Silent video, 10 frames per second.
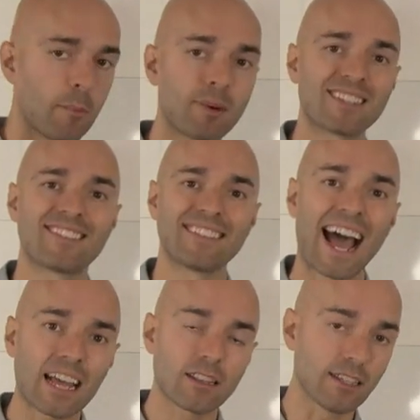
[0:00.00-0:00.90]
But
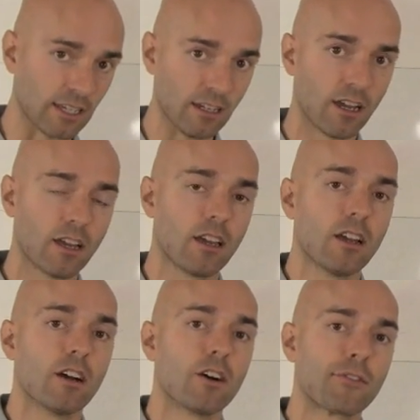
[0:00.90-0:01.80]
sadly,
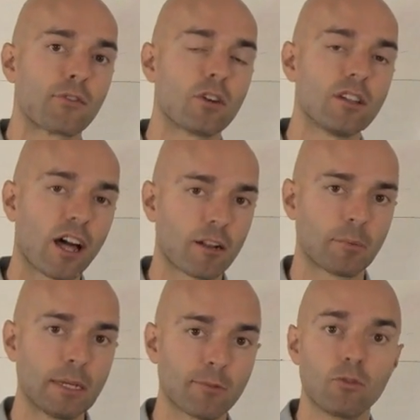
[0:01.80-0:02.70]
for a lot of
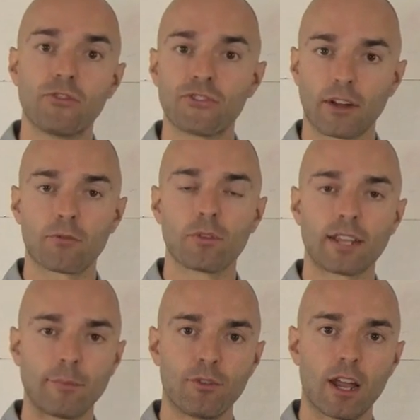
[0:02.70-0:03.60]
people who suffer with
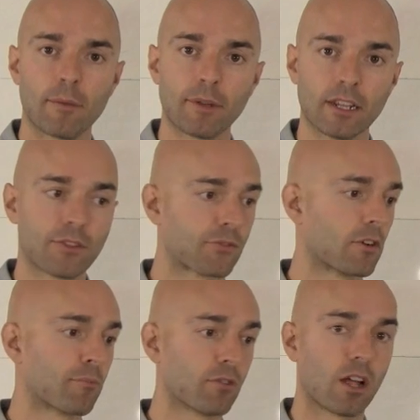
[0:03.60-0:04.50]
type 2 diabetes
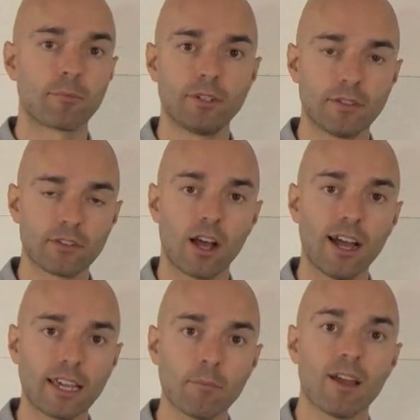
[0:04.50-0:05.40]
for a prolonged period of
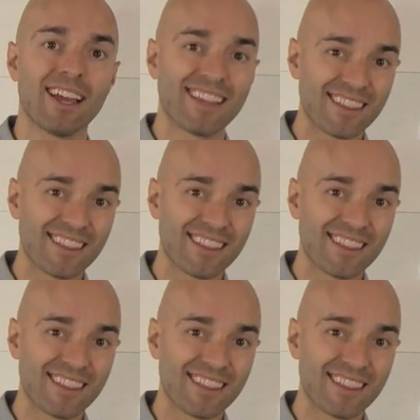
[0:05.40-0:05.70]
time,